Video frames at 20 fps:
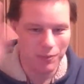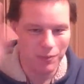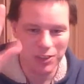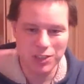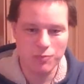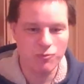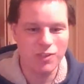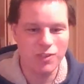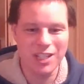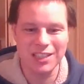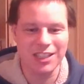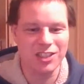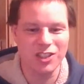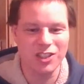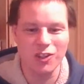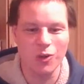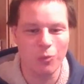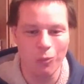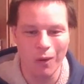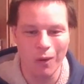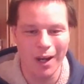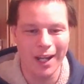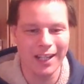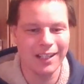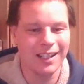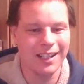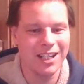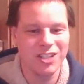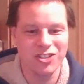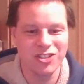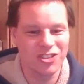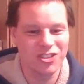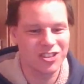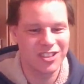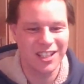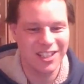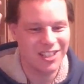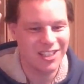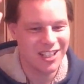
For some reason, I don't know why. It just